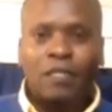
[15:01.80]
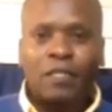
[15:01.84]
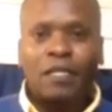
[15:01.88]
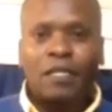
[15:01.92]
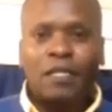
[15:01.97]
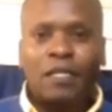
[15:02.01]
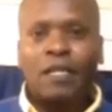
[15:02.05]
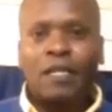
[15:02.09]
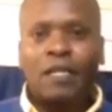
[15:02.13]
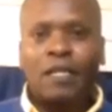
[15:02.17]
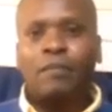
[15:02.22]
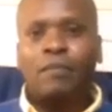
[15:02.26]

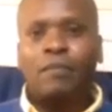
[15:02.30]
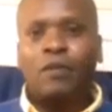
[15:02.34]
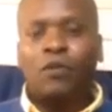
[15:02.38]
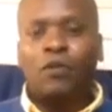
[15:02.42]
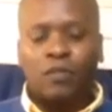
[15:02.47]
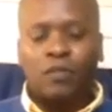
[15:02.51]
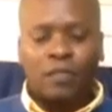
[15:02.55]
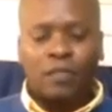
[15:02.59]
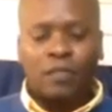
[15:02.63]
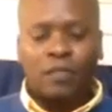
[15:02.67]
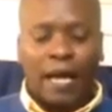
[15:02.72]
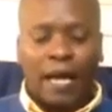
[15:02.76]
because I
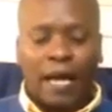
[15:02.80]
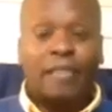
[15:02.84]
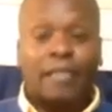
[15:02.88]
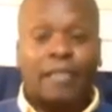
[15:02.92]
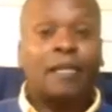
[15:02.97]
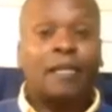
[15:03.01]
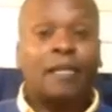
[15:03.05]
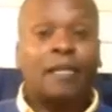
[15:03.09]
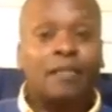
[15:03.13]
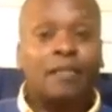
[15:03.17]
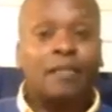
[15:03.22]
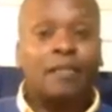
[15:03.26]
studied in
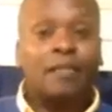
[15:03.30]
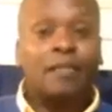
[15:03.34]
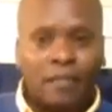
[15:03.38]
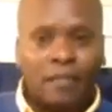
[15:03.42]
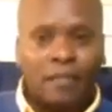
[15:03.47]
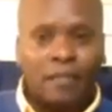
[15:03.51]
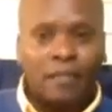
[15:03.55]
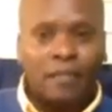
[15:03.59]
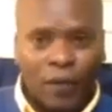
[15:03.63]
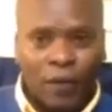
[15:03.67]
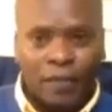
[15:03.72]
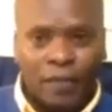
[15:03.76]
JKUAT.
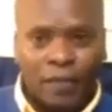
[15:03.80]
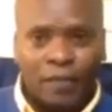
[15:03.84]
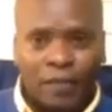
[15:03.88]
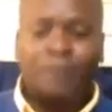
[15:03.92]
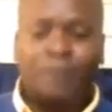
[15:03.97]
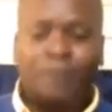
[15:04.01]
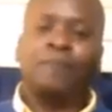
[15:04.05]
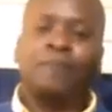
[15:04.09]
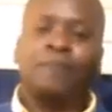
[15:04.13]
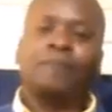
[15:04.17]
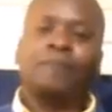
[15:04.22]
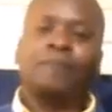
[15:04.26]

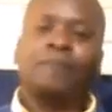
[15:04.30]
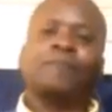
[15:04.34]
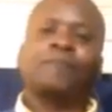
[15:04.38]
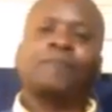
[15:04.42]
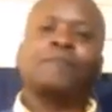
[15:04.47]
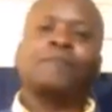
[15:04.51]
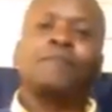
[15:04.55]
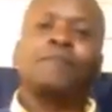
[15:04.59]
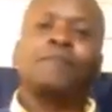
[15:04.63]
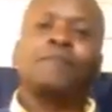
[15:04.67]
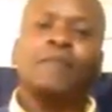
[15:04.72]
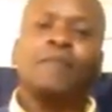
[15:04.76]

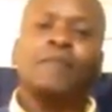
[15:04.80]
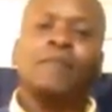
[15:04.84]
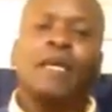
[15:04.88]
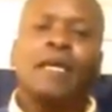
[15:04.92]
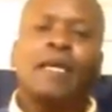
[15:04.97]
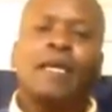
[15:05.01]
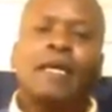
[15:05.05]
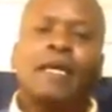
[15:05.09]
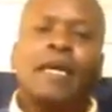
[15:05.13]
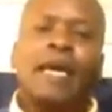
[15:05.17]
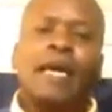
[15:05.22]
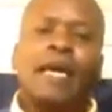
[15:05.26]

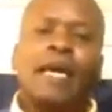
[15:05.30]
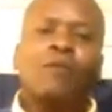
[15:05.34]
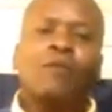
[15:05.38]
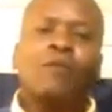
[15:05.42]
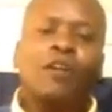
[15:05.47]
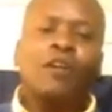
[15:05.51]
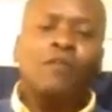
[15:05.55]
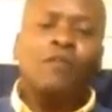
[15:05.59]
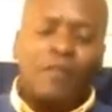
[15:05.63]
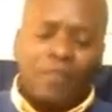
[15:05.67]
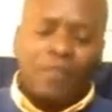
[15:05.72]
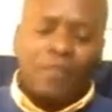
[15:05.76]
And one of the
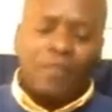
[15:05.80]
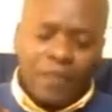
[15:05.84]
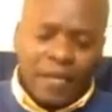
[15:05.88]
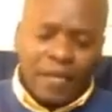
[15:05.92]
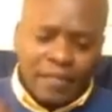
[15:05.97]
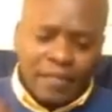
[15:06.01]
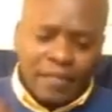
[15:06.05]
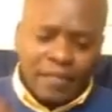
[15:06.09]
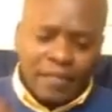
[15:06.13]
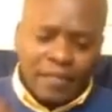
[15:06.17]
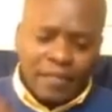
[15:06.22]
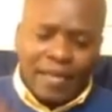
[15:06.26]
things
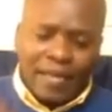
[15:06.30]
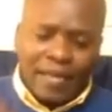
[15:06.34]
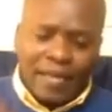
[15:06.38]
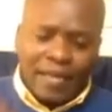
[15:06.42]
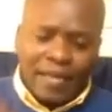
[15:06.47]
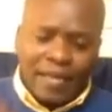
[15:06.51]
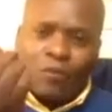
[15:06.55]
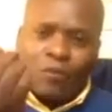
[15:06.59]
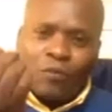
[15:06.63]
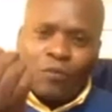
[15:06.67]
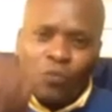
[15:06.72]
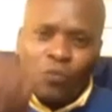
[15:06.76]
that I
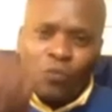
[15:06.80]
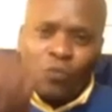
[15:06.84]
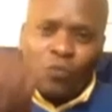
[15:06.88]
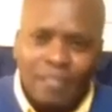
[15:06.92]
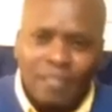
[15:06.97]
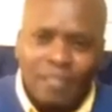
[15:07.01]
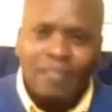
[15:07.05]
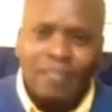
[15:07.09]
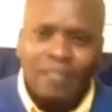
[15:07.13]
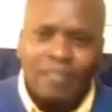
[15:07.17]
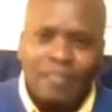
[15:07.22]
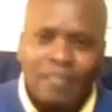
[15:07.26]
wished
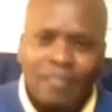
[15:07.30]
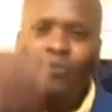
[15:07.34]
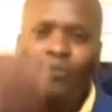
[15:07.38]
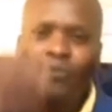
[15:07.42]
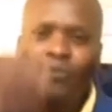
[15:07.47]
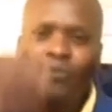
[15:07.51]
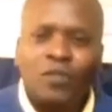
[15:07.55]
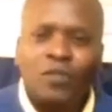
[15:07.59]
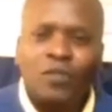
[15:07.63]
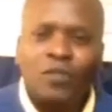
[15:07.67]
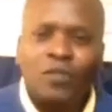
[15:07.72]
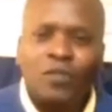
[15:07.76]
would
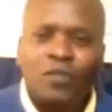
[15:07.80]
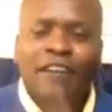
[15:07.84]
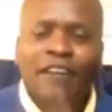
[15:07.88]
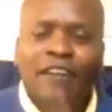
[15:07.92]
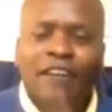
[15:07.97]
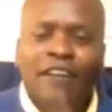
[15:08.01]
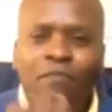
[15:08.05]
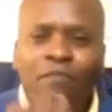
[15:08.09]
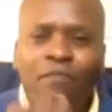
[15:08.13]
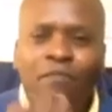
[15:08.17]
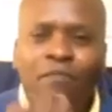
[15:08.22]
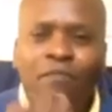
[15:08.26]
have
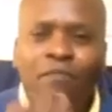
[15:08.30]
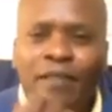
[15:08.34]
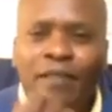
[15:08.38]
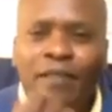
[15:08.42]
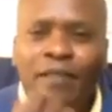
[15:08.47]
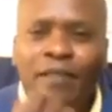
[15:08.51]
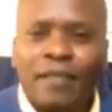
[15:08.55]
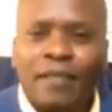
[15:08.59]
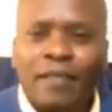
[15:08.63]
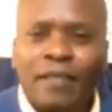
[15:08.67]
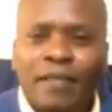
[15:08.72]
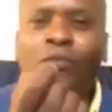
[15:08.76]
been there
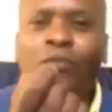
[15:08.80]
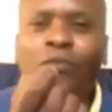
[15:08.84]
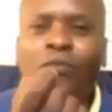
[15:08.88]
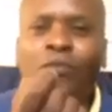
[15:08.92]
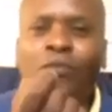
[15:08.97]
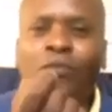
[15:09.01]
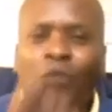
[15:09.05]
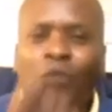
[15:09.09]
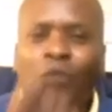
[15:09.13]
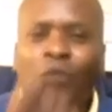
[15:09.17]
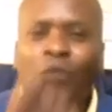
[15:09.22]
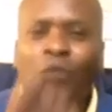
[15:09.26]

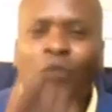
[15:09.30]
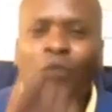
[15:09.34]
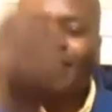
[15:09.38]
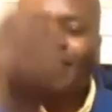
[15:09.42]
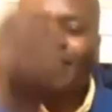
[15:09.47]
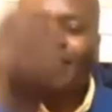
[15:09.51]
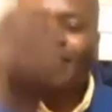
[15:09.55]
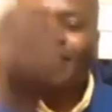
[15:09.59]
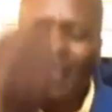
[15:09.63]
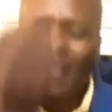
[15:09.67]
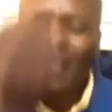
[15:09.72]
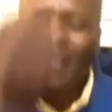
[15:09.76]
was the
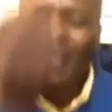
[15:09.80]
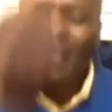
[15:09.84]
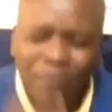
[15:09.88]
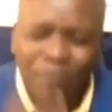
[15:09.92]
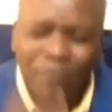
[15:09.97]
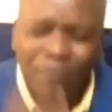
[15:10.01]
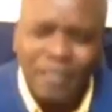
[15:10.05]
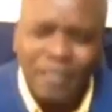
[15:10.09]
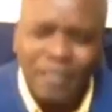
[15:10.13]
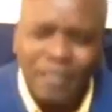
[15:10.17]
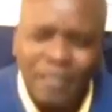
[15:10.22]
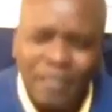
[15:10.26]

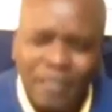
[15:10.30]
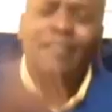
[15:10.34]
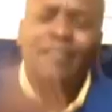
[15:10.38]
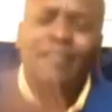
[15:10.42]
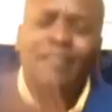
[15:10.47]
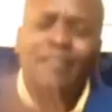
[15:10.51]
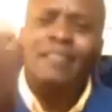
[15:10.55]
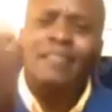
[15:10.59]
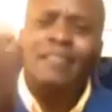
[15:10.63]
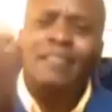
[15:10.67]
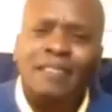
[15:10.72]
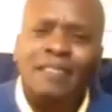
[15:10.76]
ability, the
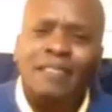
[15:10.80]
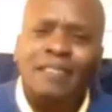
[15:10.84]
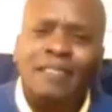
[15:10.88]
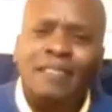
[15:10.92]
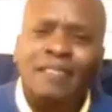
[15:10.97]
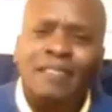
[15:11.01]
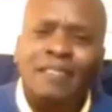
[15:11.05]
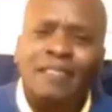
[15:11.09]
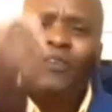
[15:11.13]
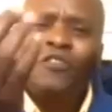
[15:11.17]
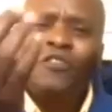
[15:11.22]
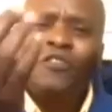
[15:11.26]
teaching
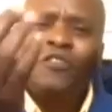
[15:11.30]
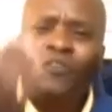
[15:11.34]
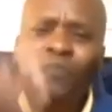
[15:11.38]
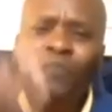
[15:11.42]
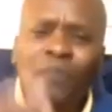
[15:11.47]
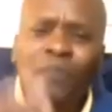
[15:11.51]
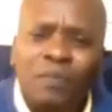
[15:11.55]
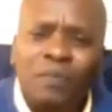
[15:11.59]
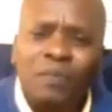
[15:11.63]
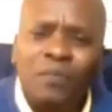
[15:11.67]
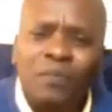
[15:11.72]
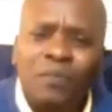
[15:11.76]
of
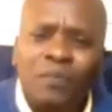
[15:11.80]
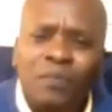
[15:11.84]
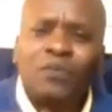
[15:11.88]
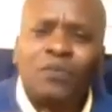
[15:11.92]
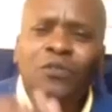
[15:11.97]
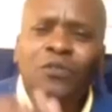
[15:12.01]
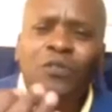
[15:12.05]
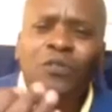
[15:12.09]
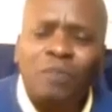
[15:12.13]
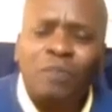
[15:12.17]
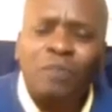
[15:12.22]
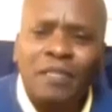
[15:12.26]
people to
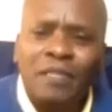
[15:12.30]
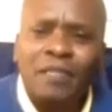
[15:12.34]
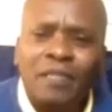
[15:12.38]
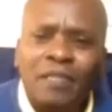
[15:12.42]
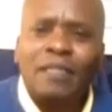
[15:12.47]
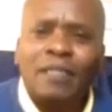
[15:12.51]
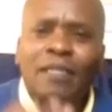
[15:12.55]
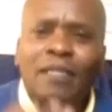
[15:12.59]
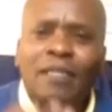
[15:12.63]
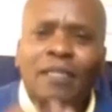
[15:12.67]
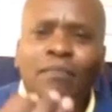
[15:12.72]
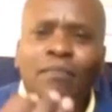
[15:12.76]
speak in
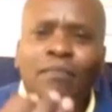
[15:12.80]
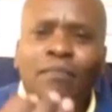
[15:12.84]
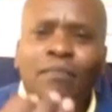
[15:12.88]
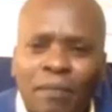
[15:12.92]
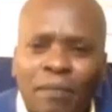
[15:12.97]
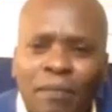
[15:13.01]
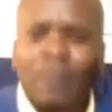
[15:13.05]
public.